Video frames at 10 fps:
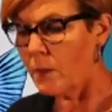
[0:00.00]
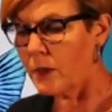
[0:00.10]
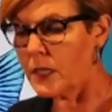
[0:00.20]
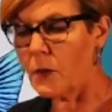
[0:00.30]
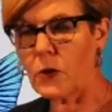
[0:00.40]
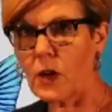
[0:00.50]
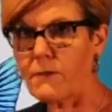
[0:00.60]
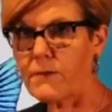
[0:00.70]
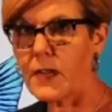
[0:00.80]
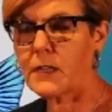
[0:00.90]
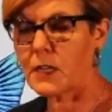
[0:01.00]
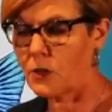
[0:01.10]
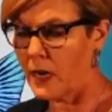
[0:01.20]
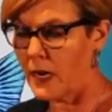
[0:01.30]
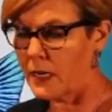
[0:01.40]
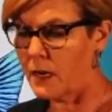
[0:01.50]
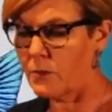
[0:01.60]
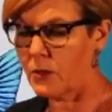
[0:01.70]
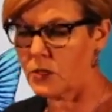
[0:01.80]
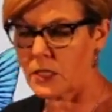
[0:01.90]
but they were not found in great
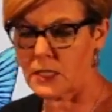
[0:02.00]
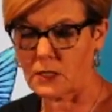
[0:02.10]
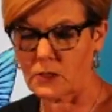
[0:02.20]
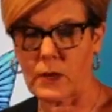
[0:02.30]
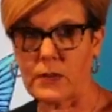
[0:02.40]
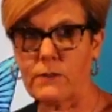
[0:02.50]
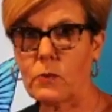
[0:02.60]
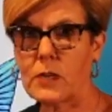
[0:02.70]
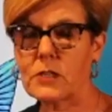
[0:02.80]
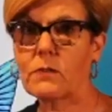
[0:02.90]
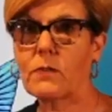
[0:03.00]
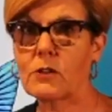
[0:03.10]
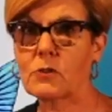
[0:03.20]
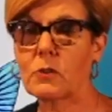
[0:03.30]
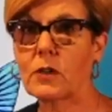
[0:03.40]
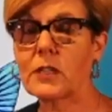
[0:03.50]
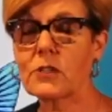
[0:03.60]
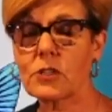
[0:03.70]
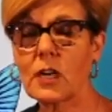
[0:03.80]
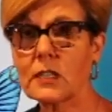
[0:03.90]
numbers until the re reservoirs were
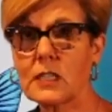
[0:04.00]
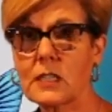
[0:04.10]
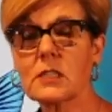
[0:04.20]
constructed.